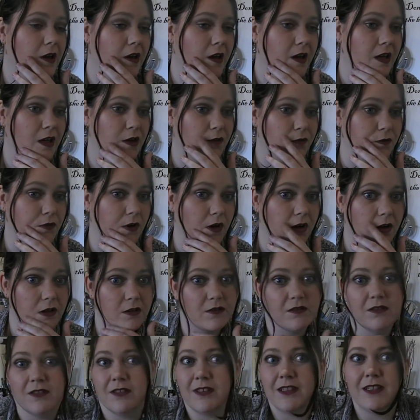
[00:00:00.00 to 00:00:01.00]
If
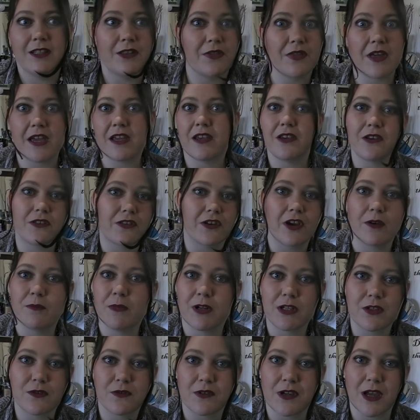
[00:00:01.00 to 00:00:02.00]
not, thank you so
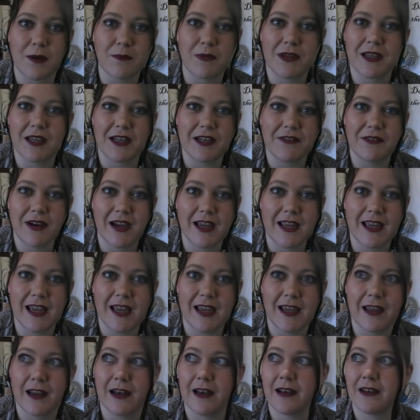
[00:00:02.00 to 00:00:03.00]
much for coming anyway,
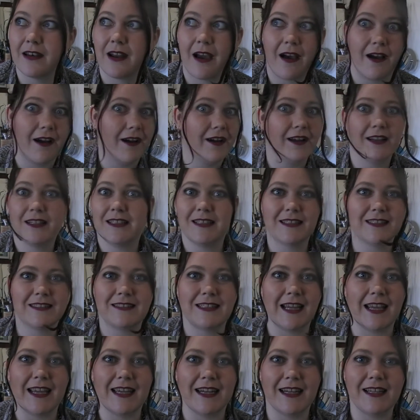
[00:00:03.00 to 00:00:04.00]
and take it